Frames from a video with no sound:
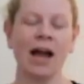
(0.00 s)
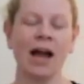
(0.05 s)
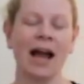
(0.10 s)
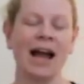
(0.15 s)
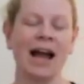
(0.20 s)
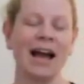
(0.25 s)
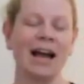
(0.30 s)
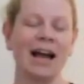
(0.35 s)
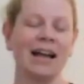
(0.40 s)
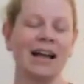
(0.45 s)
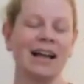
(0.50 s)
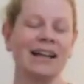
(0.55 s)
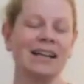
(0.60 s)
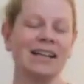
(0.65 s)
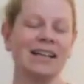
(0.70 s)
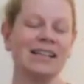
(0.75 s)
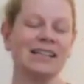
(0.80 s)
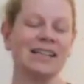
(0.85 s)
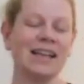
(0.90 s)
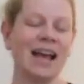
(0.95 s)

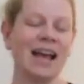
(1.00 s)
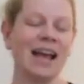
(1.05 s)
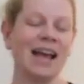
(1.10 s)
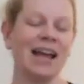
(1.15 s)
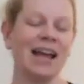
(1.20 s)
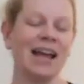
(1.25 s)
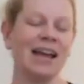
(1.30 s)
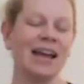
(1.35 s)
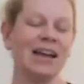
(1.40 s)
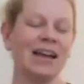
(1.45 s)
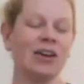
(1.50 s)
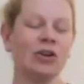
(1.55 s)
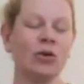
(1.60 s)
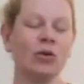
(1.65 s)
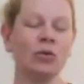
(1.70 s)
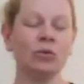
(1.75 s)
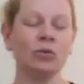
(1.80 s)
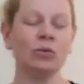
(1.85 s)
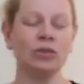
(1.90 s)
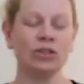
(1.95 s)
as a
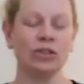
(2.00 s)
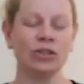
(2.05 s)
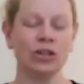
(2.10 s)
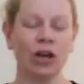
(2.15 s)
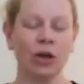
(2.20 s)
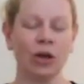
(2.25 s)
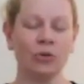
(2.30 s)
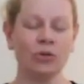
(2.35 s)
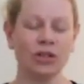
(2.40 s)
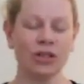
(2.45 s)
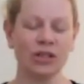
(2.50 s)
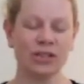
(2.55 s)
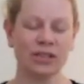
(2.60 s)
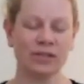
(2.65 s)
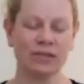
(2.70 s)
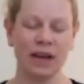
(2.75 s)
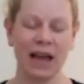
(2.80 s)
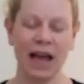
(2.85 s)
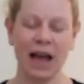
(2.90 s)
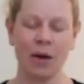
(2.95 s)
golden lotus
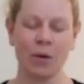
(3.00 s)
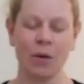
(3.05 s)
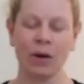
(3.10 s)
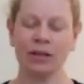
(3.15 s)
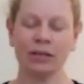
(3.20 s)
flower.